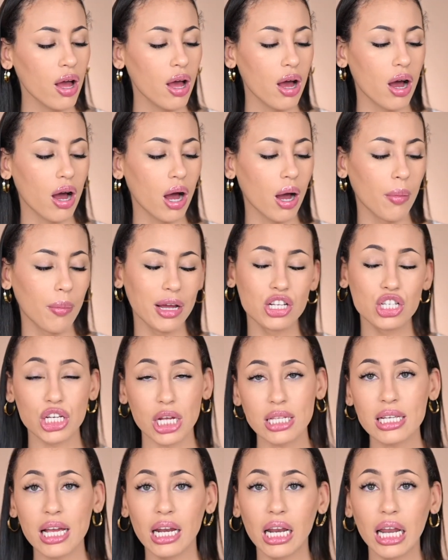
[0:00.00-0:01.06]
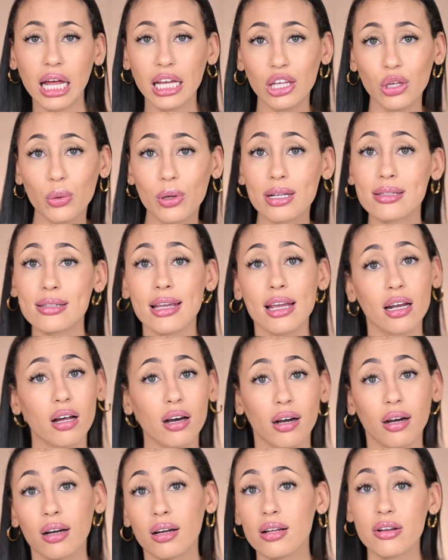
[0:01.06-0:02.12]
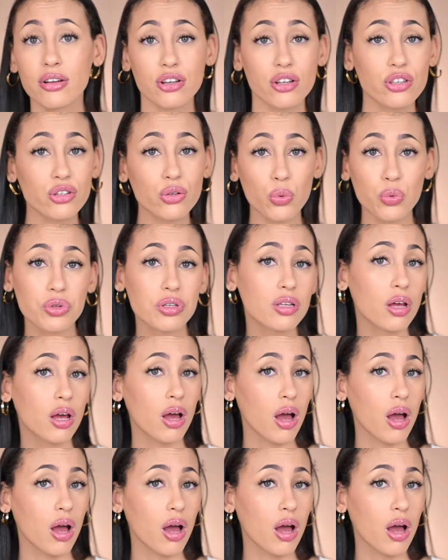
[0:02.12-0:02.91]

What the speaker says: It's just kind of like you could tailor to suit